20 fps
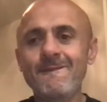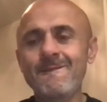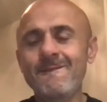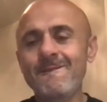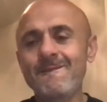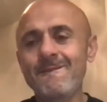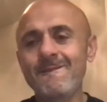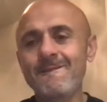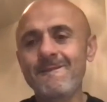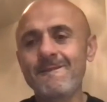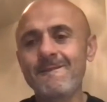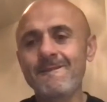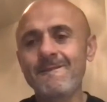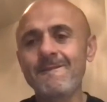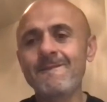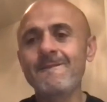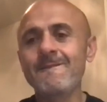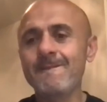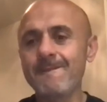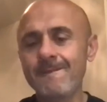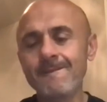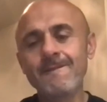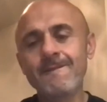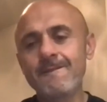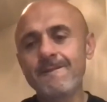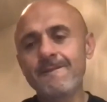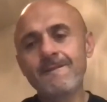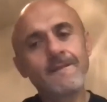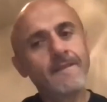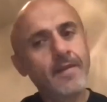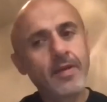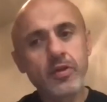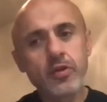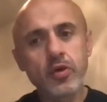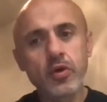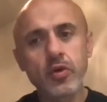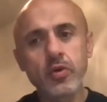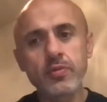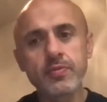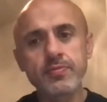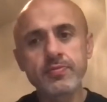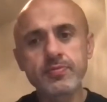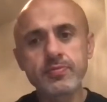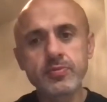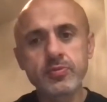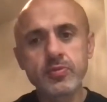The Father. Mm -hmm. So